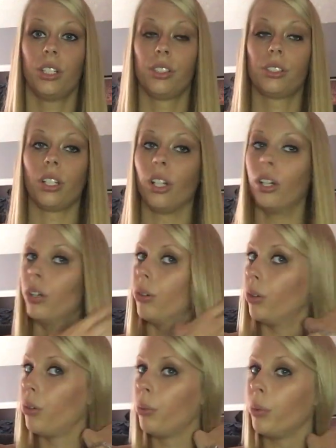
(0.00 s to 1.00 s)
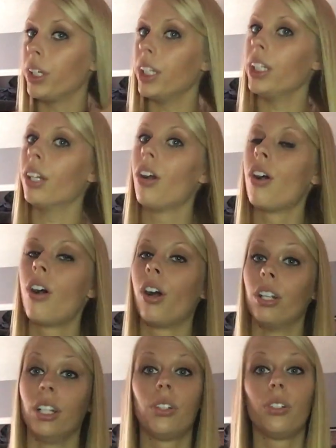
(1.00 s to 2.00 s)
So we
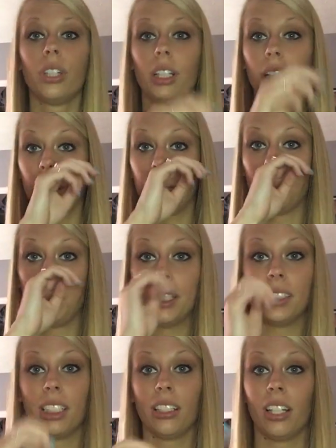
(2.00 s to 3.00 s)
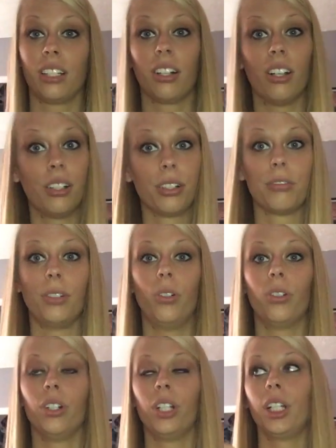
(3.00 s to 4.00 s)
are literally like replacing like
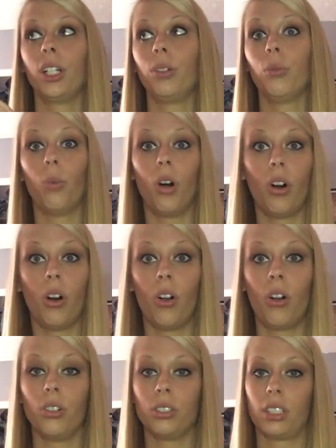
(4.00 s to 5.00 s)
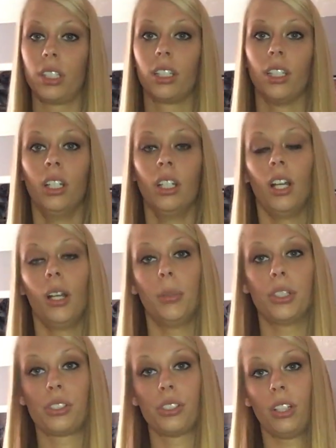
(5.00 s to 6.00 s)
underflooring, walls, like
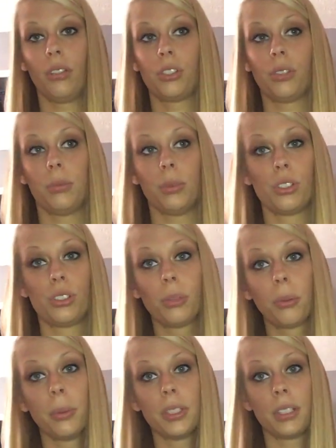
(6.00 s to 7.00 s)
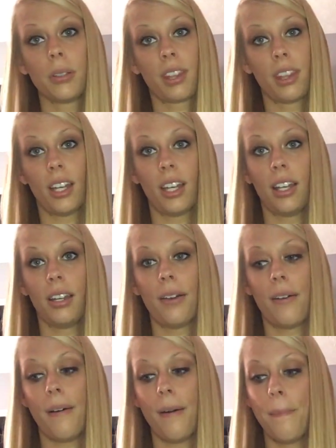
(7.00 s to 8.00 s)
bunch of stuff, so we've been super busy with that,
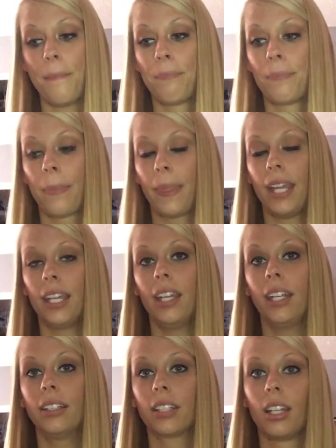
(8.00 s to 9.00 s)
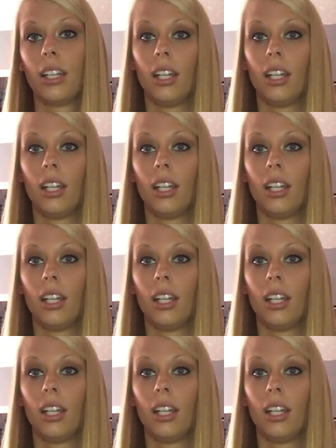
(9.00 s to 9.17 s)
um, and